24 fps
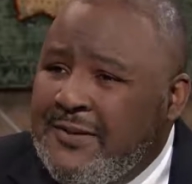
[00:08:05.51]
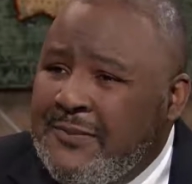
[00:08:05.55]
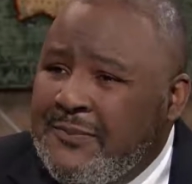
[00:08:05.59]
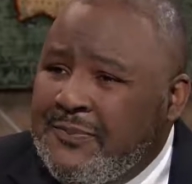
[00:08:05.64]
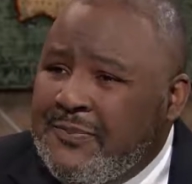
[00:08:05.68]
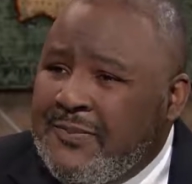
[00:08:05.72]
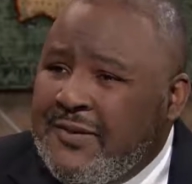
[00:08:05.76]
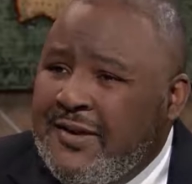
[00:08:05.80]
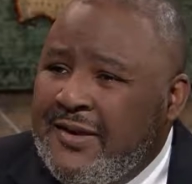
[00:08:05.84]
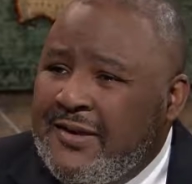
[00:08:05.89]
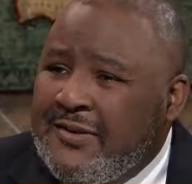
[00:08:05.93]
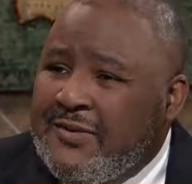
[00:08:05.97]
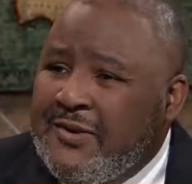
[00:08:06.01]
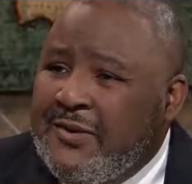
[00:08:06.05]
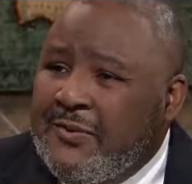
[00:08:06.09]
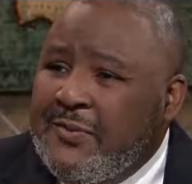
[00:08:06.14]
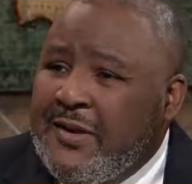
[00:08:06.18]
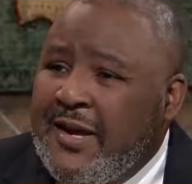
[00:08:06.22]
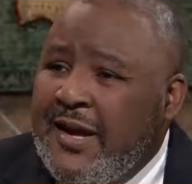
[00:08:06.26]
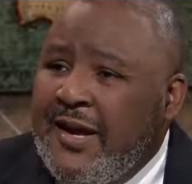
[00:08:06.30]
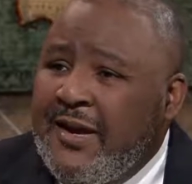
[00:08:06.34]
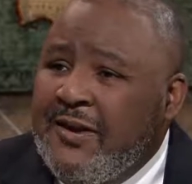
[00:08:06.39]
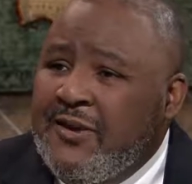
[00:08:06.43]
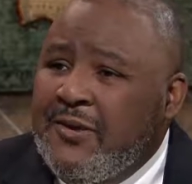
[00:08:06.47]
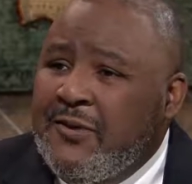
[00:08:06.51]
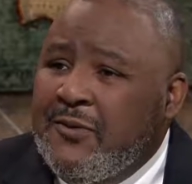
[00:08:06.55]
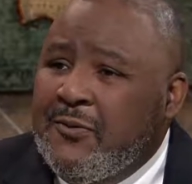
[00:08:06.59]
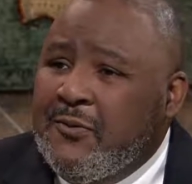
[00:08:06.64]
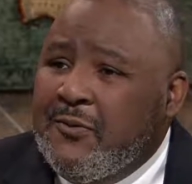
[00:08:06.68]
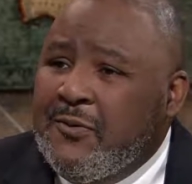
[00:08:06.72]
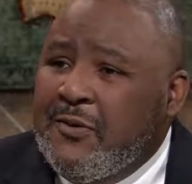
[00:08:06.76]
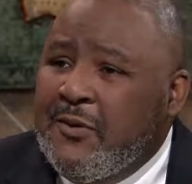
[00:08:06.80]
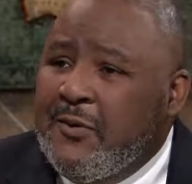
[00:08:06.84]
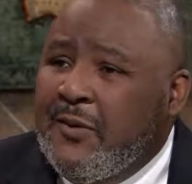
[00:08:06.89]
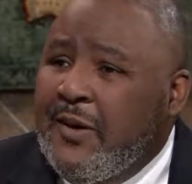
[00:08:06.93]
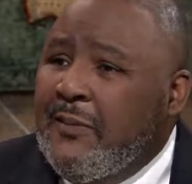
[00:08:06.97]
And so now
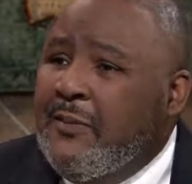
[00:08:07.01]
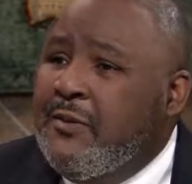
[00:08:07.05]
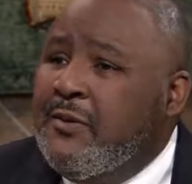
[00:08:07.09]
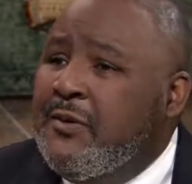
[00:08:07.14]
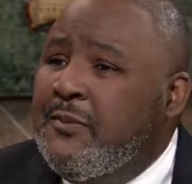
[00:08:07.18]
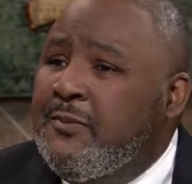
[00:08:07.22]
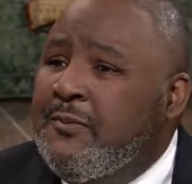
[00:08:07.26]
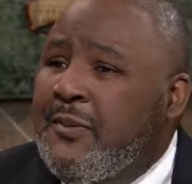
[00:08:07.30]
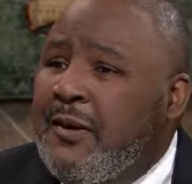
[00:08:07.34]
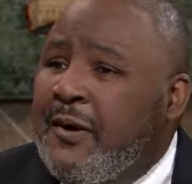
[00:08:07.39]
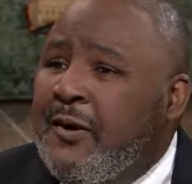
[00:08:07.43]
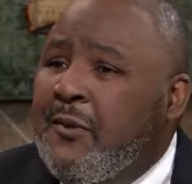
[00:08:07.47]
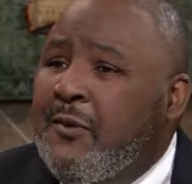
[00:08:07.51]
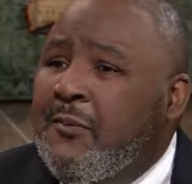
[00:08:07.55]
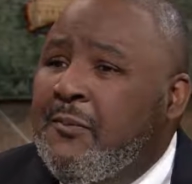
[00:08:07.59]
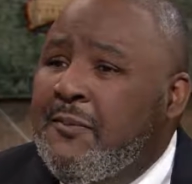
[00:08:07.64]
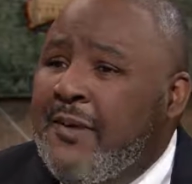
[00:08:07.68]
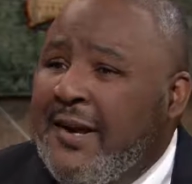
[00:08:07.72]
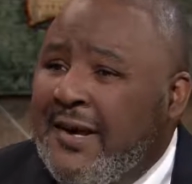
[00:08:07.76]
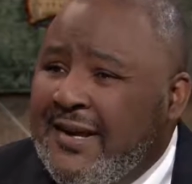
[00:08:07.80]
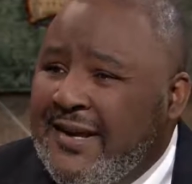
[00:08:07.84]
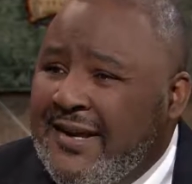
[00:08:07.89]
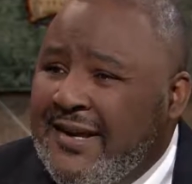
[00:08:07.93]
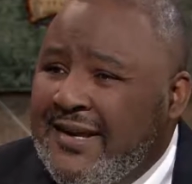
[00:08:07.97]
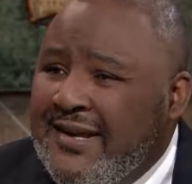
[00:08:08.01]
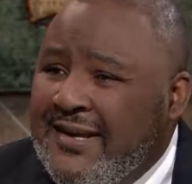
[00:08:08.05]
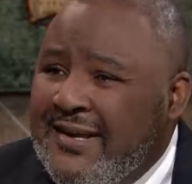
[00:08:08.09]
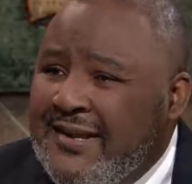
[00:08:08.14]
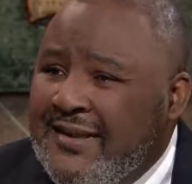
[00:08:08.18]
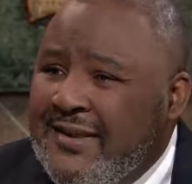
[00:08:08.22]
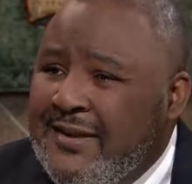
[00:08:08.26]
you're able to borrow money.